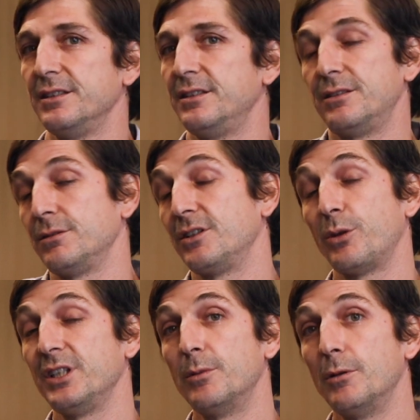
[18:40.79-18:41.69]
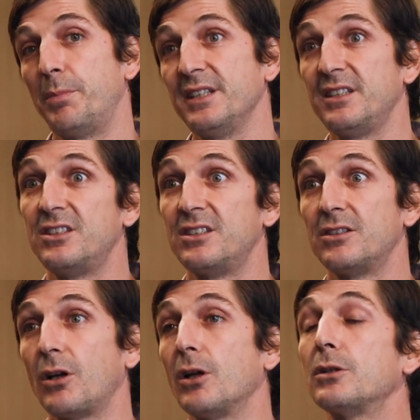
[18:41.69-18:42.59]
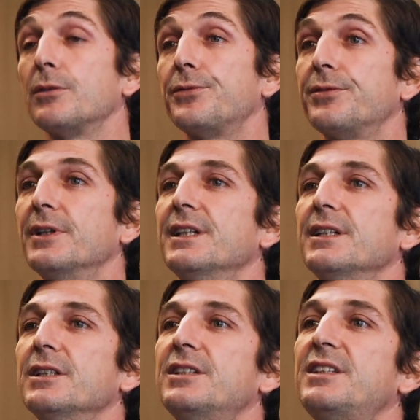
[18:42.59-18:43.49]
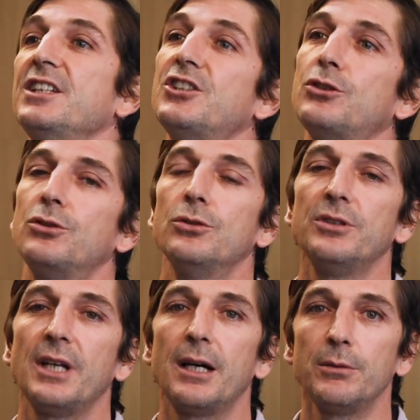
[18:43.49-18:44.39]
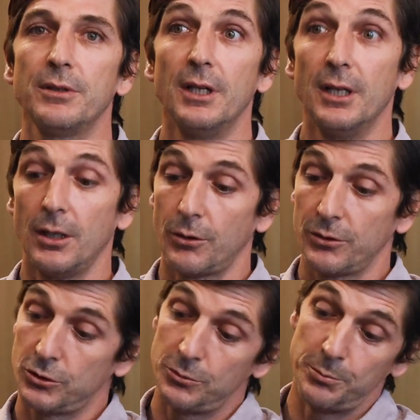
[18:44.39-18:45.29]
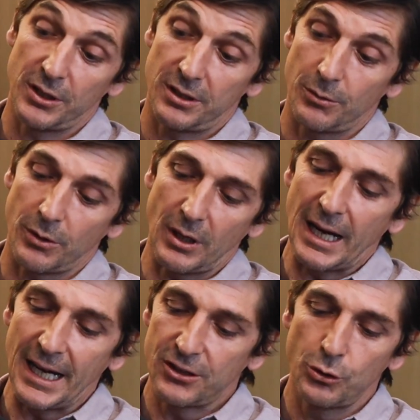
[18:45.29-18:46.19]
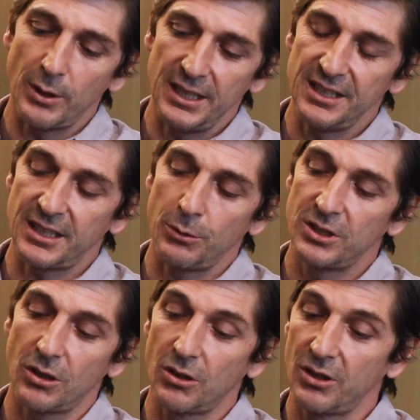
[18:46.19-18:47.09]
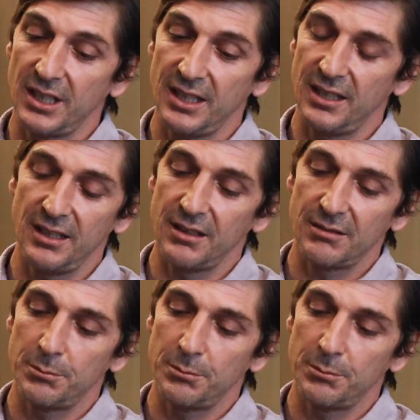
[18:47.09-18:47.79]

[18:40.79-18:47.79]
this is an incredible place. It's a lot of things to do now, but actually there is only